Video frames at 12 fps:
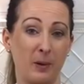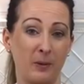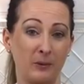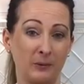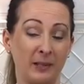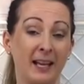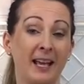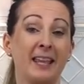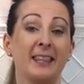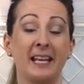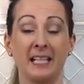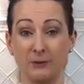Bowl.
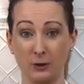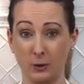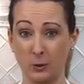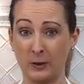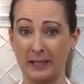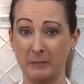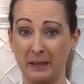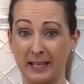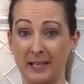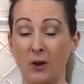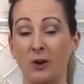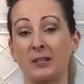Thanks for joining
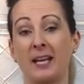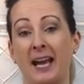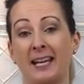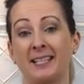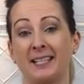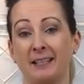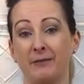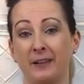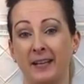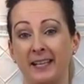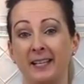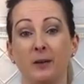me on Cake T
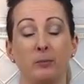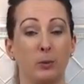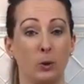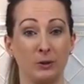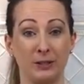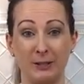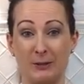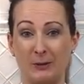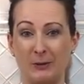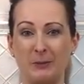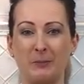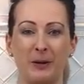V, brought to you